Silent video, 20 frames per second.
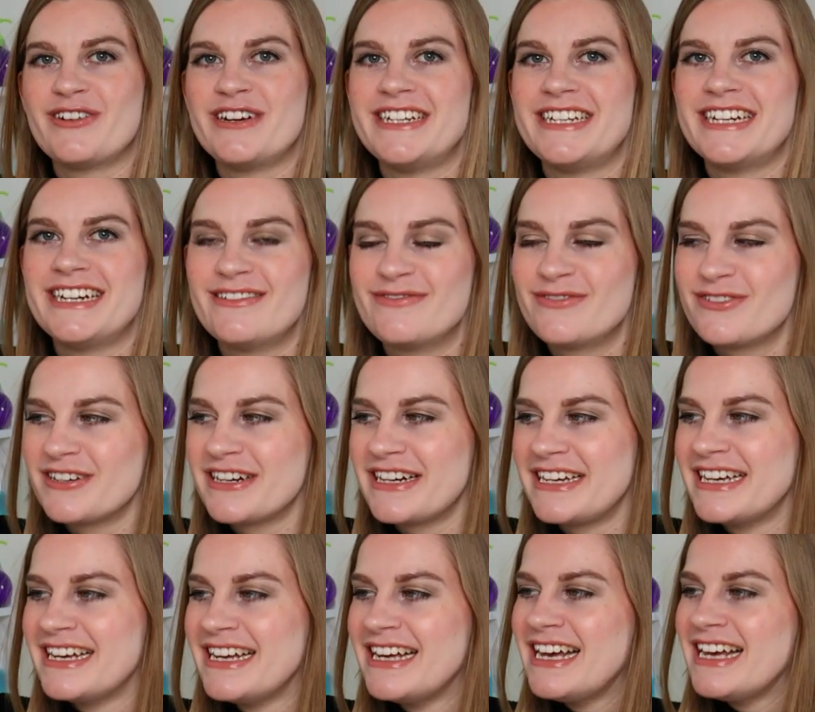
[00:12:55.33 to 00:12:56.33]
free
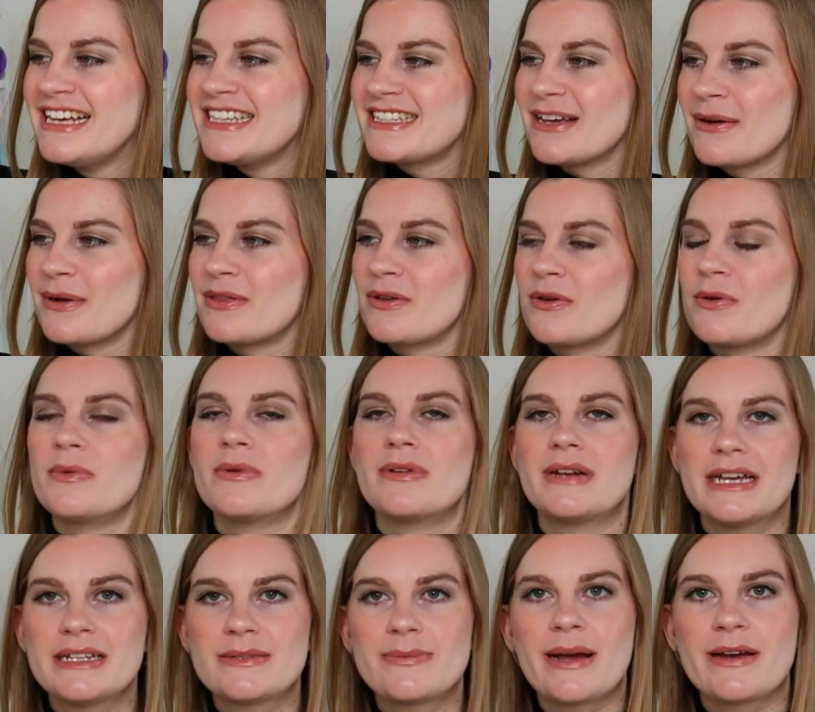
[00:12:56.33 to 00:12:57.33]
delivery so I thought well
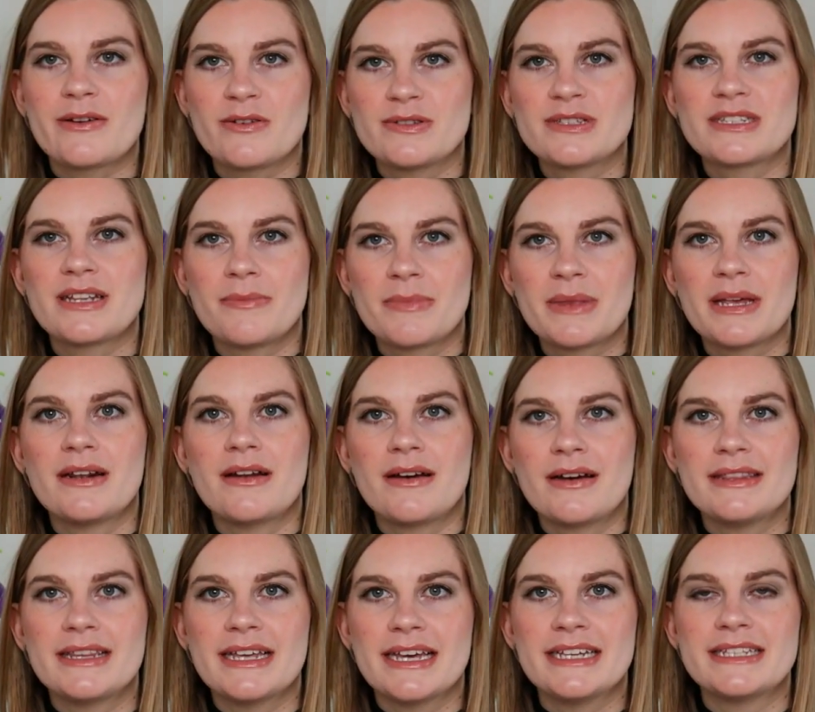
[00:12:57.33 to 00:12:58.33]
let's back on something
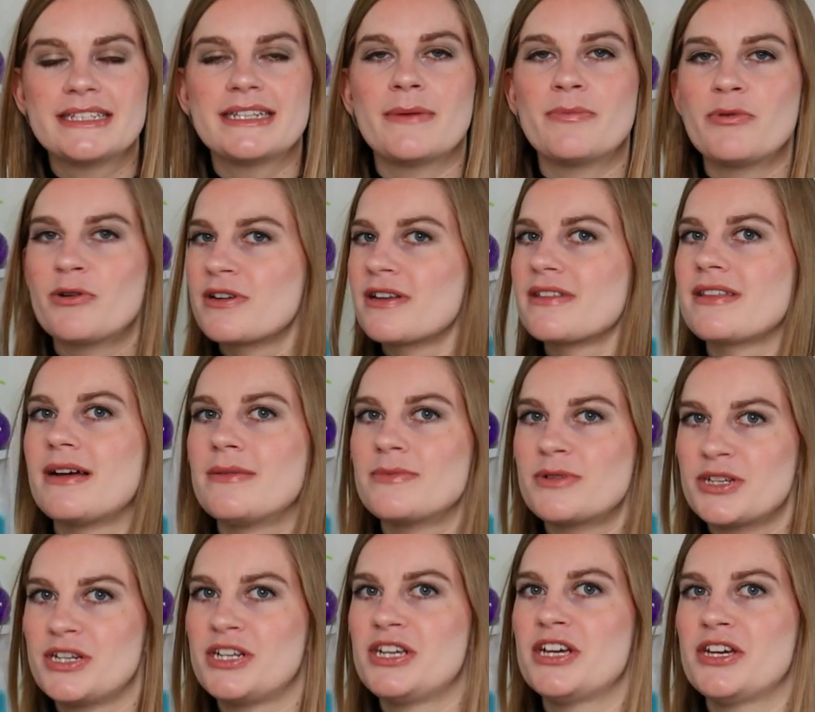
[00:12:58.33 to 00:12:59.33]
like this a product that I'm
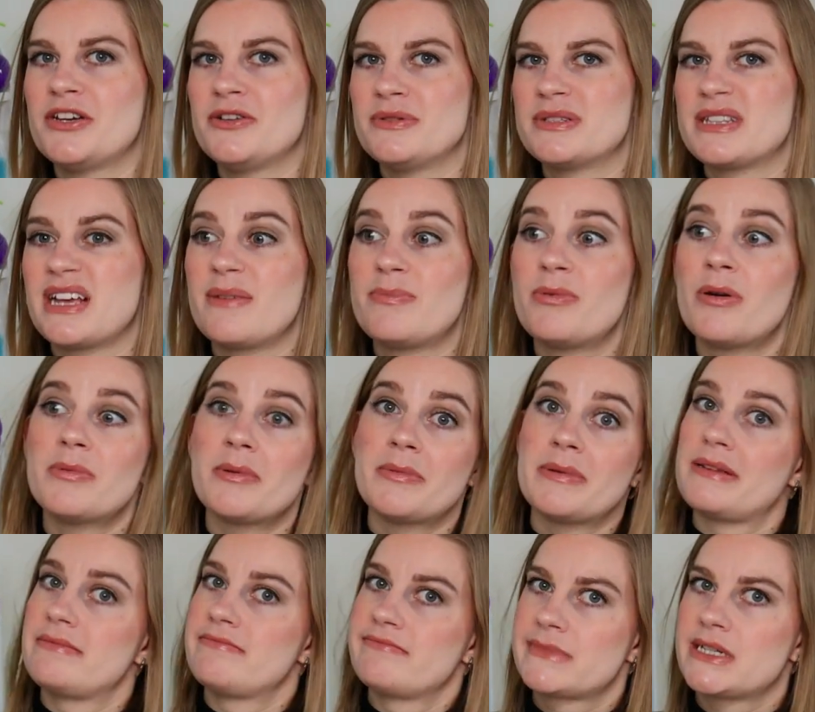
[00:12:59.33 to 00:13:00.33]
going to use that I
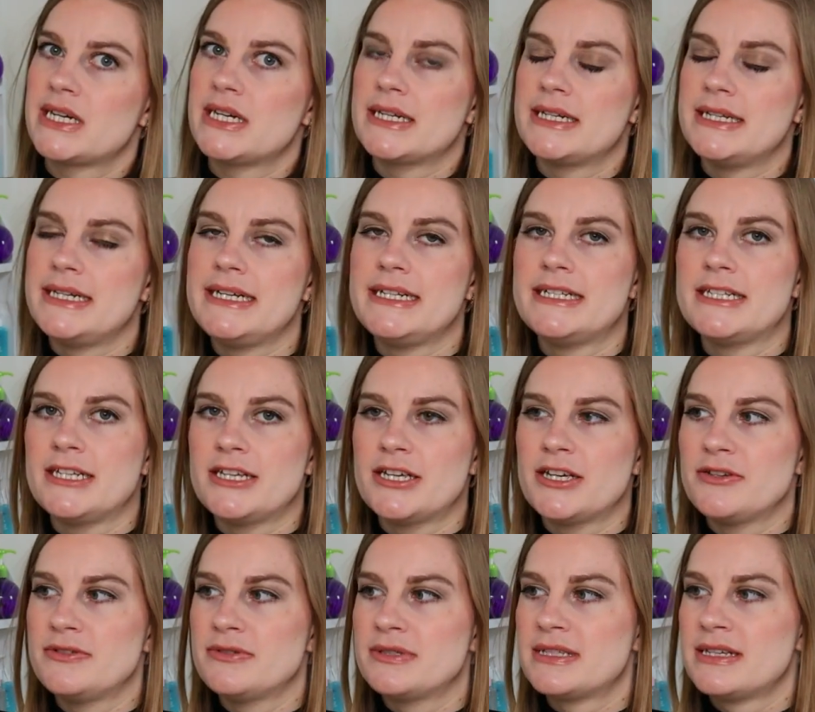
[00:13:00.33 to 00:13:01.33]
probably kind of need to
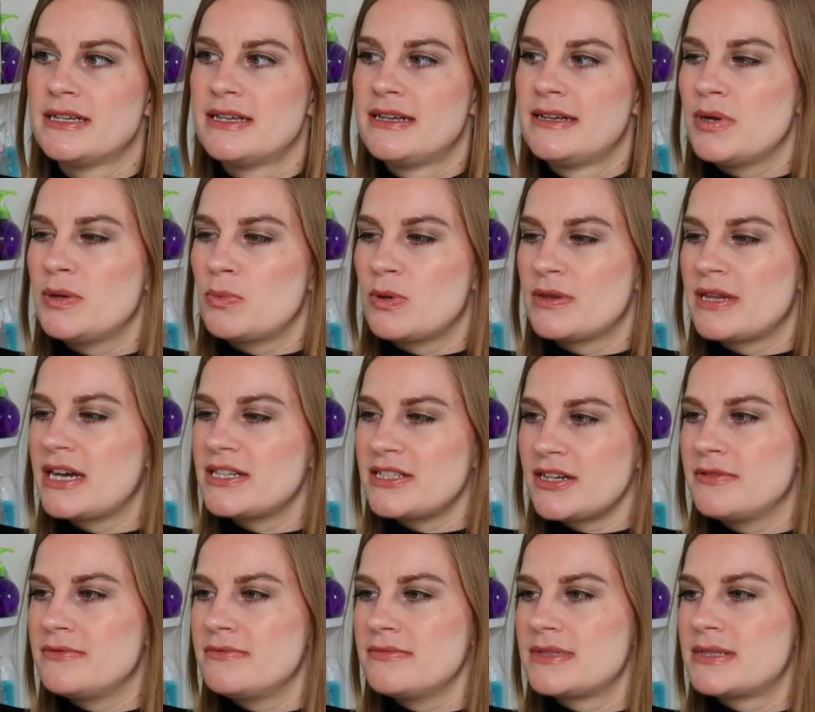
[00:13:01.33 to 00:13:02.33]
use but one that I
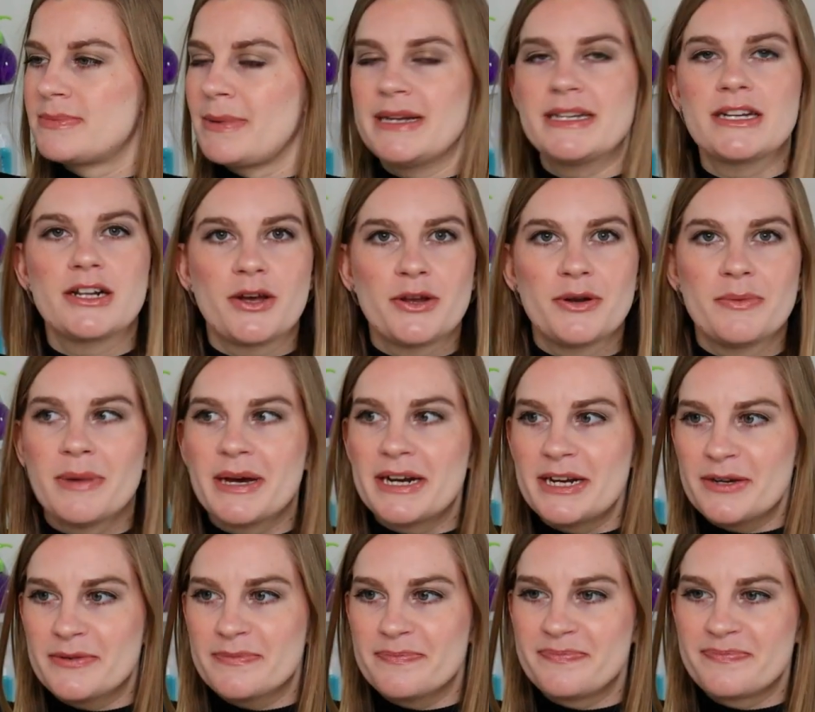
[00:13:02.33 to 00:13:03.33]
don't spend a load of
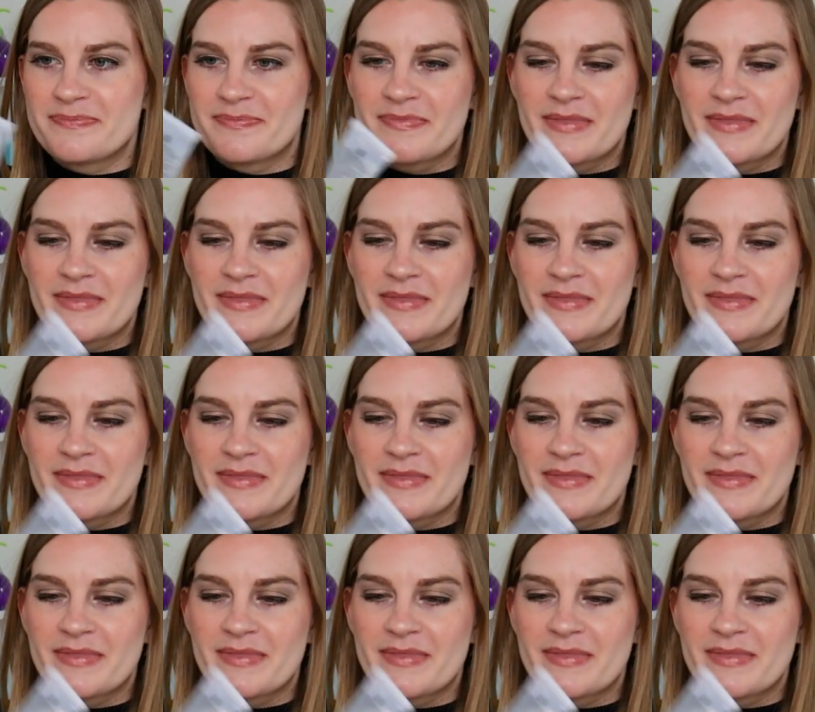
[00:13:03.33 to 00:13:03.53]
money on